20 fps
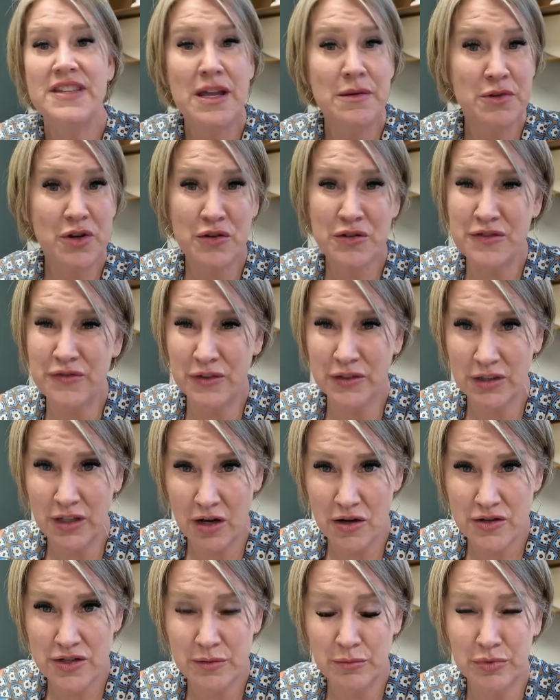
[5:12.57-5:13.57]
same goes for
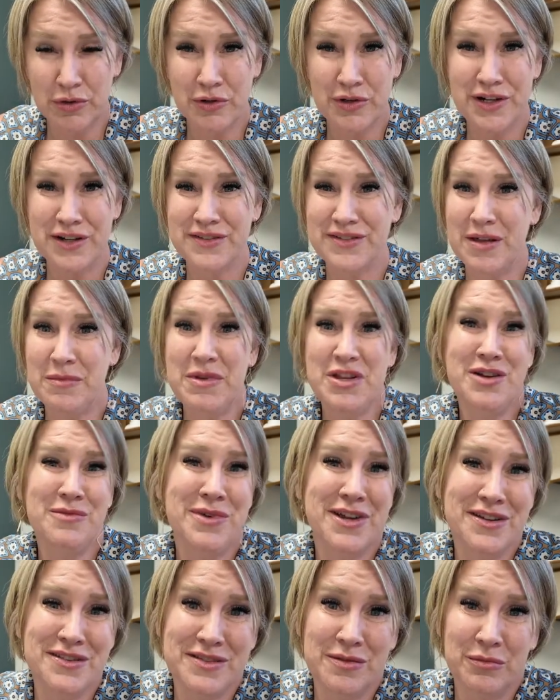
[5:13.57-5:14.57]
large employers. I mean,
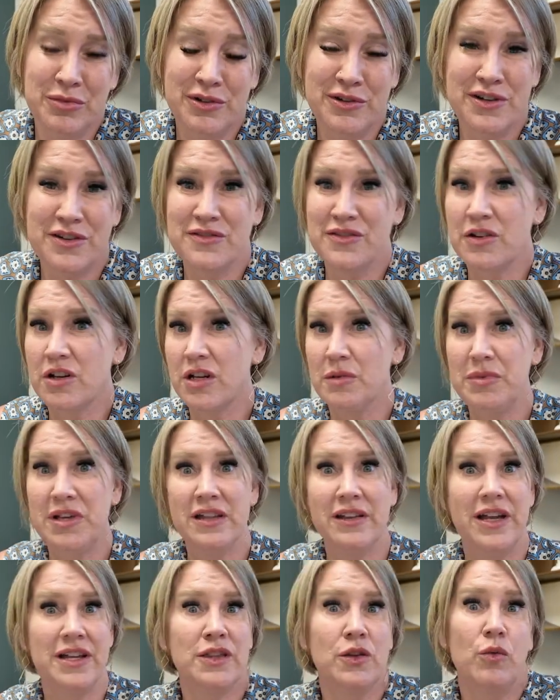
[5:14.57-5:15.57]
your biggest employers are going to be like